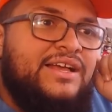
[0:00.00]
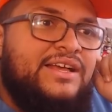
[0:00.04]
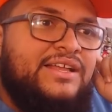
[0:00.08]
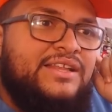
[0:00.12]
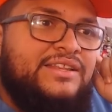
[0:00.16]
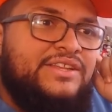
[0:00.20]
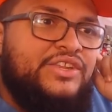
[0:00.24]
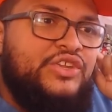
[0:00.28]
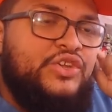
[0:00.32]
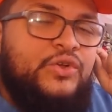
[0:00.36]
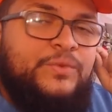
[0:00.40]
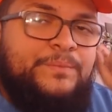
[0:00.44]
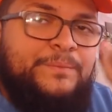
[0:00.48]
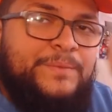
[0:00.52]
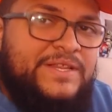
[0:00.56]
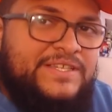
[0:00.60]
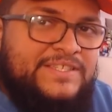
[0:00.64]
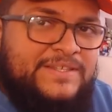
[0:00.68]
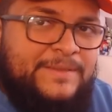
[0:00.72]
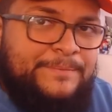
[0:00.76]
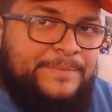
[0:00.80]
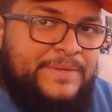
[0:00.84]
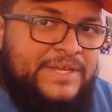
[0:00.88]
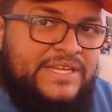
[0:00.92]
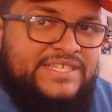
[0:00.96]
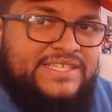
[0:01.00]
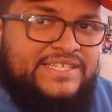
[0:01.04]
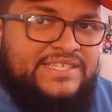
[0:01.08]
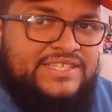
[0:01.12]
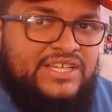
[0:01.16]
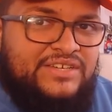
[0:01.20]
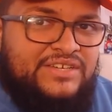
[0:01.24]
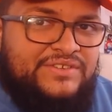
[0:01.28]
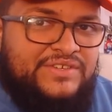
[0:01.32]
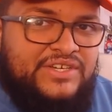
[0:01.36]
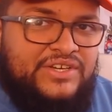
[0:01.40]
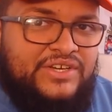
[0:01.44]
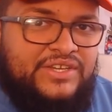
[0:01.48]
little bits and pieces
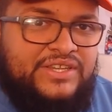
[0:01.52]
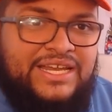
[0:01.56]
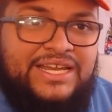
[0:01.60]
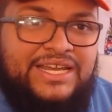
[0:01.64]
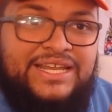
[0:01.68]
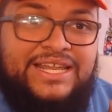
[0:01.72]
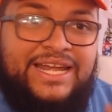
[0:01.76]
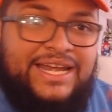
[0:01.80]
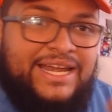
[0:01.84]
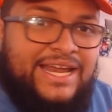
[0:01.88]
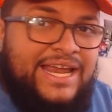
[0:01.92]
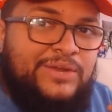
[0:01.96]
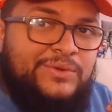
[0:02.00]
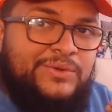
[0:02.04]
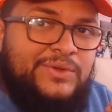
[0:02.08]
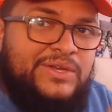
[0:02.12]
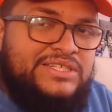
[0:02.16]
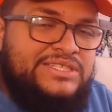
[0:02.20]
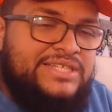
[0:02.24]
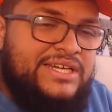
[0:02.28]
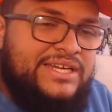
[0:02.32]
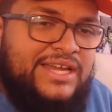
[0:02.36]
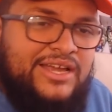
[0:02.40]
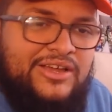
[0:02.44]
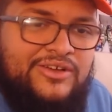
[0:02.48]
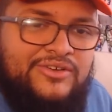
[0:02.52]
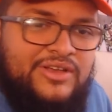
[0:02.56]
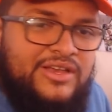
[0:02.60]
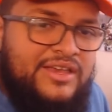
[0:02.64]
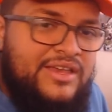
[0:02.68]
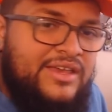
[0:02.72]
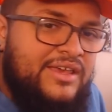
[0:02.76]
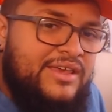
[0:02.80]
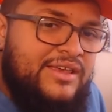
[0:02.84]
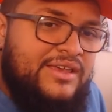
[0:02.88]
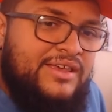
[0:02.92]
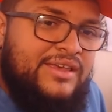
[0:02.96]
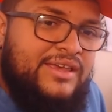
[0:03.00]
of here and there that I kind of want to check out.
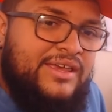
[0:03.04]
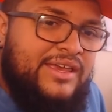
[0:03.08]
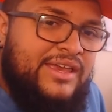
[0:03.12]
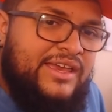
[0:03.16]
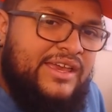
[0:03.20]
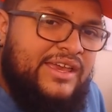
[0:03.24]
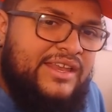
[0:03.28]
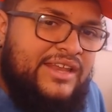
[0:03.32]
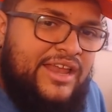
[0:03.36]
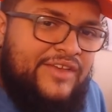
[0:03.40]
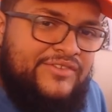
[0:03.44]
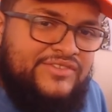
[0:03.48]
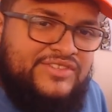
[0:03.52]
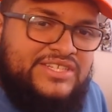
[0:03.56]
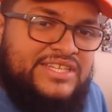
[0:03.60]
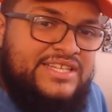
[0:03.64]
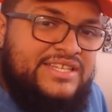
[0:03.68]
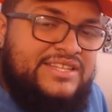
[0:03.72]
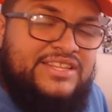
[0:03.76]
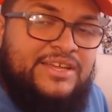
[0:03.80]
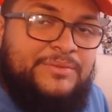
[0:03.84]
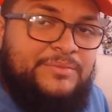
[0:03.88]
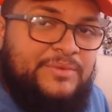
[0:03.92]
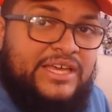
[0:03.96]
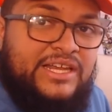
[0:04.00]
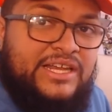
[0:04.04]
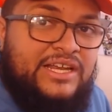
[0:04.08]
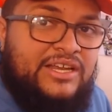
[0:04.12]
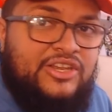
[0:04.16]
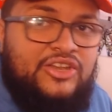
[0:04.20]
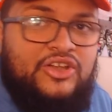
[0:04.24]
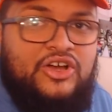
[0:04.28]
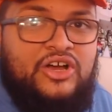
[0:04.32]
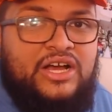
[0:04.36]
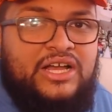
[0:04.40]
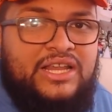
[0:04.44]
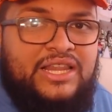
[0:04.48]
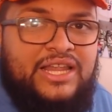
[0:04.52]
And I've seen them get
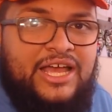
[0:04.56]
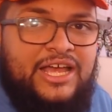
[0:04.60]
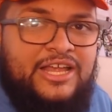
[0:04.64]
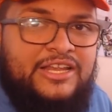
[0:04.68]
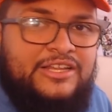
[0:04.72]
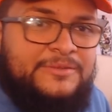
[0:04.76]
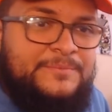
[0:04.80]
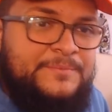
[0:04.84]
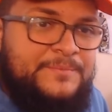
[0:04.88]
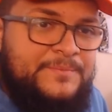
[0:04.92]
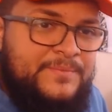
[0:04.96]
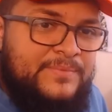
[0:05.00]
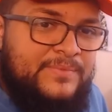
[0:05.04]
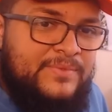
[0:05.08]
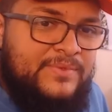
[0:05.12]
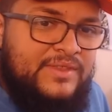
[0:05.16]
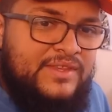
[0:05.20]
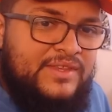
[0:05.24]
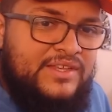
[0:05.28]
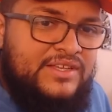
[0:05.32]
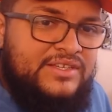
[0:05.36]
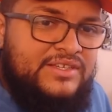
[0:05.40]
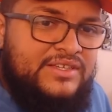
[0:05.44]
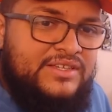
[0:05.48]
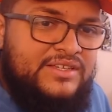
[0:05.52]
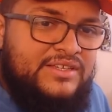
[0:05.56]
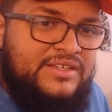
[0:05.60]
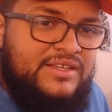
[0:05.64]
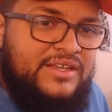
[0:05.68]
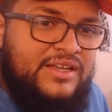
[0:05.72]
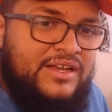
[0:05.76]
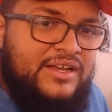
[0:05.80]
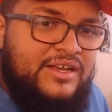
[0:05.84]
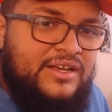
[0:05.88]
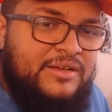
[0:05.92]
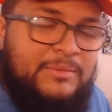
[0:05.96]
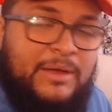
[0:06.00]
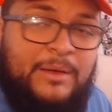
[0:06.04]
along a lot.
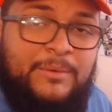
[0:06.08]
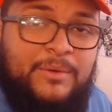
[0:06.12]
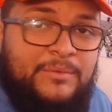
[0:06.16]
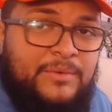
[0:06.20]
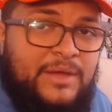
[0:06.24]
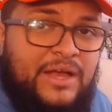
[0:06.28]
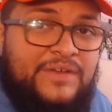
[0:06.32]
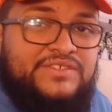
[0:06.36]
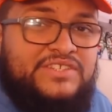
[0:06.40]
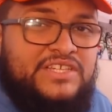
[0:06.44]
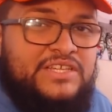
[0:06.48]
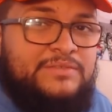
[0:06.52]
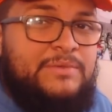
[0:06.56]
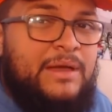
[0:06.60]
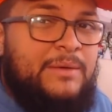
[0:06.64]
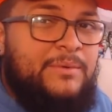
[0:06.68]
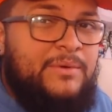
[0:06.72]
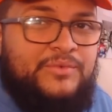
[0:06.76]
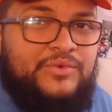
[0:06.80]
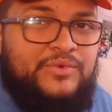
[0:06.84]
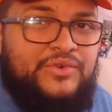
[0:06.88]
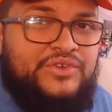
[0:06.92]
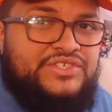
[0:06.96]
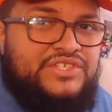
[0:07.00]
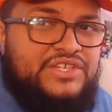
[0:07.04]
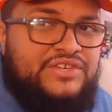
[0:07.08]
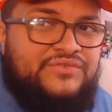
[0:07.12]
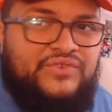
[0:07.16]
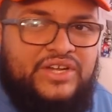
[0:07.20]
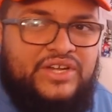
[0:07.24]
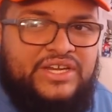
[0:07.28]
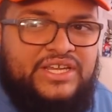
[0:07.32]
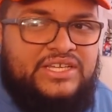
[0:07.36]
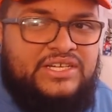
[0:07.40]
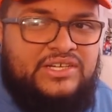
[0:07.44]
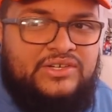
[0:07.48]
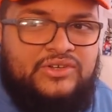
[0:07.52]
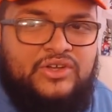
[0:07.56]
I've seen Mamamoo and
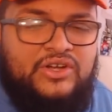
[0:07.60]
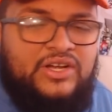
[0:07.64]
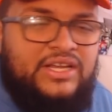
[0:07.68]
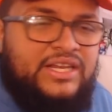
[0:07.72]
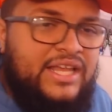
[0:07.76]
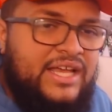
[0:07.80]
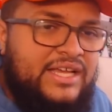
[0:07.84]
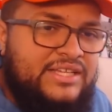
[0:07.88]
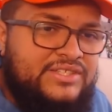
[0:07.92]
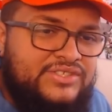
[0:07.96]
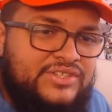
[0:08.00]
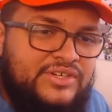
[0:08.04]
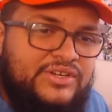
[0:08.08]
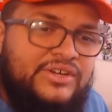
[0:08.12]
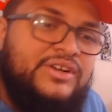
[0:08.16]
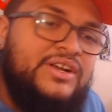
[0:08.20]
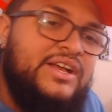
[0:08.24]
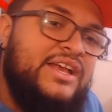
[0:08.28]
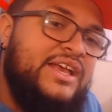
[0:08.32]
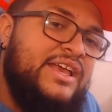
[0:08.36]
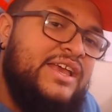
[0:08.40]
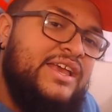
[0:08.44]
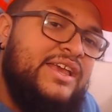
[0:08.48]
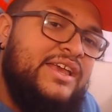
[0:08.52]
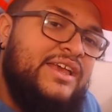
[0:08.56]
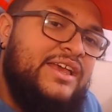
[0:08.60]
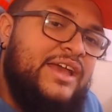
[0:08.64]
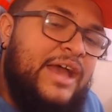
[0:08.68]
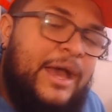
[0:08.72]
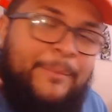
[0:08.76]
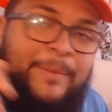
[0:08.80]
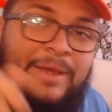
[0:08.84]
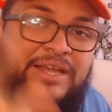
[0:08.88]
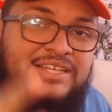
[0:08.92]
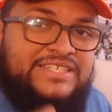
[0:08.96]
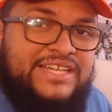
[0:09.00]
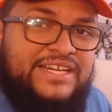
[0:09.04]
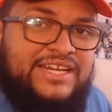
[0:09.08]
G-Friend get along a lot. So I
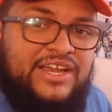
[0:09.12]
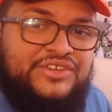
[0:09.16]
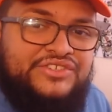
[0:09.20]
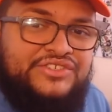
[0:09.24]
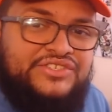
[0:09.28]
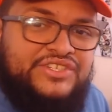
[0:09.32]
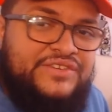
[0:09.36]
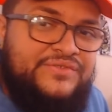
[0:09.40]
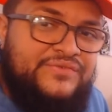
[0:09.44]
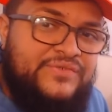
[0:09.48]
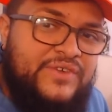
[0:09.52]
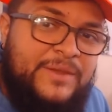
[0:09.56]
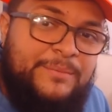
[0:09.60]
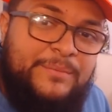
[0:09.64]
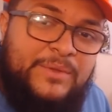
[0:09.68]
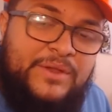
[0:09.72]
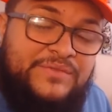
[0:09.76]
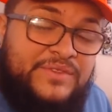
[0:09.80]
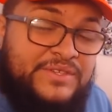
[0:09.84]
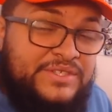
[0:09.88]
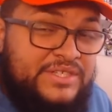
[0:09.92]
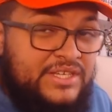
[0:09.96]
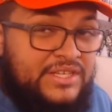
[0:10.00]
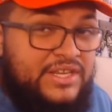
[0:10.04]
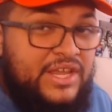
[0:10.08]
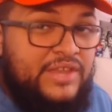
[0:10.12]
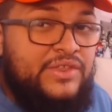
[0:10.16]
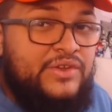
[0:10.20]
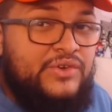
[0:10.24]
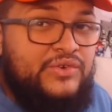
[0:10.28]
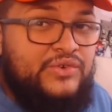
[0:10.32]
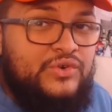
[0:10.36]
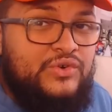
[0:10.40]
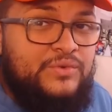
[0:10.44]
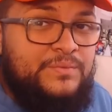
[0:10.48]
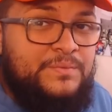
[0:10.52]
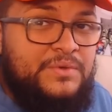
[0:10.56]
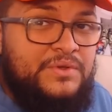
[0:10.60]
might check out G-Friend. But if there's another
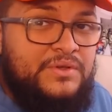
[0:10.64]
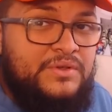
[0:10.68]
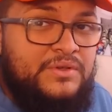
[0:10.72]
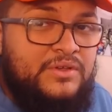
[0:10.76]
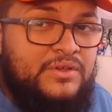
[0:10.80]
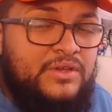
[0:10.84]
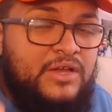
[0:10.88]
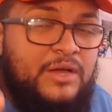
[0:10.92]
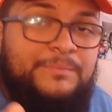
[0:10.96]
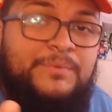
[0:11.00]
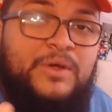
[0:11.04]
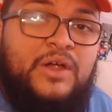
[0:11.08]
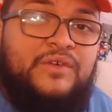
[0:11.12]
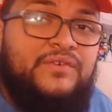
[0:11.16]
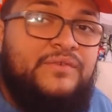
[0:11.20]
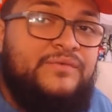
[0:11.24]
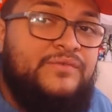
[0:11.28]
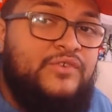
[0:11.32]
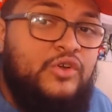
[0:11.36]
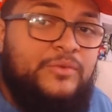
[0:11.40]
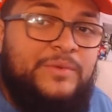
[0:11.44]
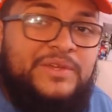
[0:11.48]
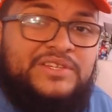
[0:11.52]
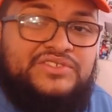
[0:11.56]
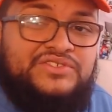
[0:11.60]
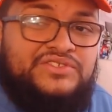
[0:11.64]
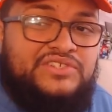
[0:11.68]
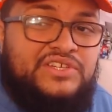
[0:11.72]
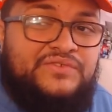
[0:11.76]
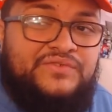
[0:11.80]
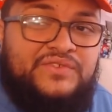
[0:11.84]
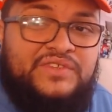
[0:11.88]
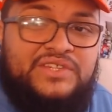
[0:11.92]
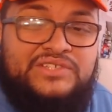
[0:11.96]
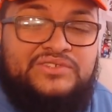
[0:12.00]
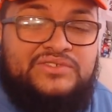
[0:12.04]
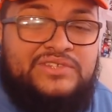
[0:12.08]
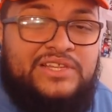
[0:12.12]
group apart from Romance or
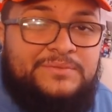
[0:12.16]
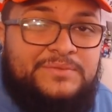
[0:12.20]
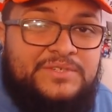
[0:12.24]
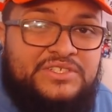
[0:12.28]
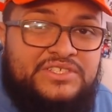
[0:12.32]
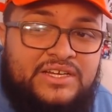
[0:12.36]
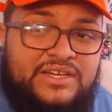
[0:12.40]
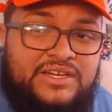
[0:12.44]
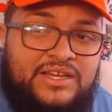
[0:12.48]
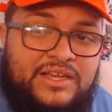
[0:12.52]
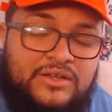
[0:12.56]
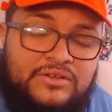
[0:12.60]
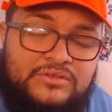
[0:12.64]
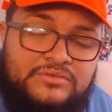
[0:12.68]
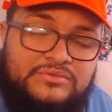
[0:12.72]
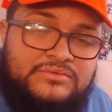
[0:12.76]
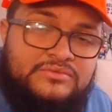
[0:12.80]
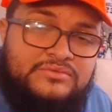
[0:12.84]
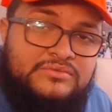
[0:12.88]
G-Friend that you'd like me to check out,